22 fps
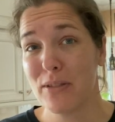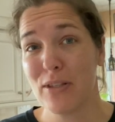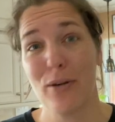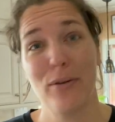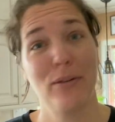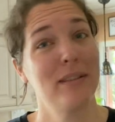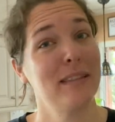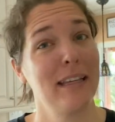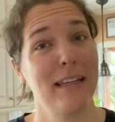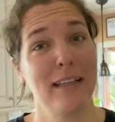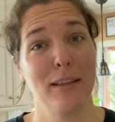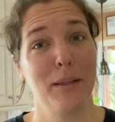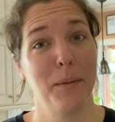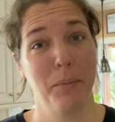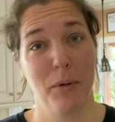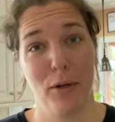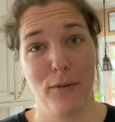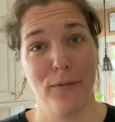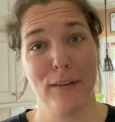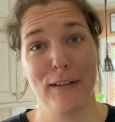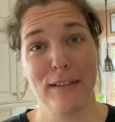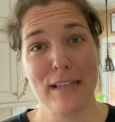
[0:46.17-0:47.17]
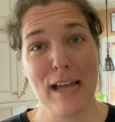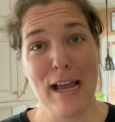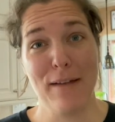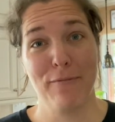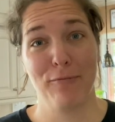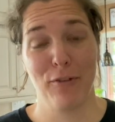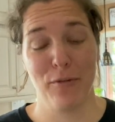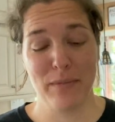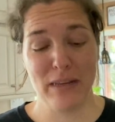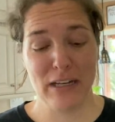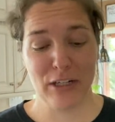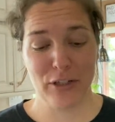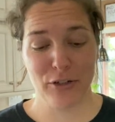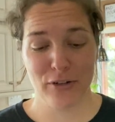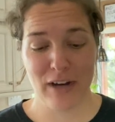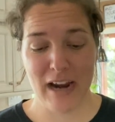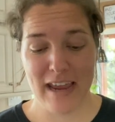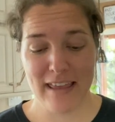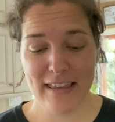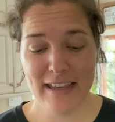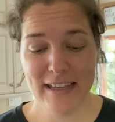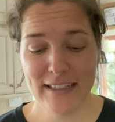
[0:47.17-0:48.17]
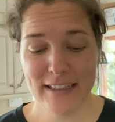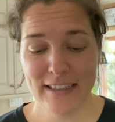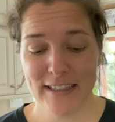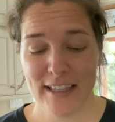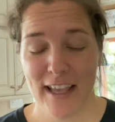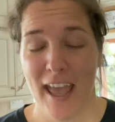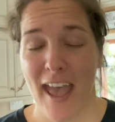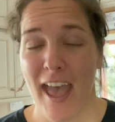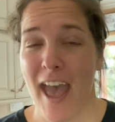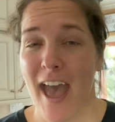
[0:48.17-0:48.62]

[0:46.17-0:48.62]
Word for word: so it's like the perfect time for me to try this.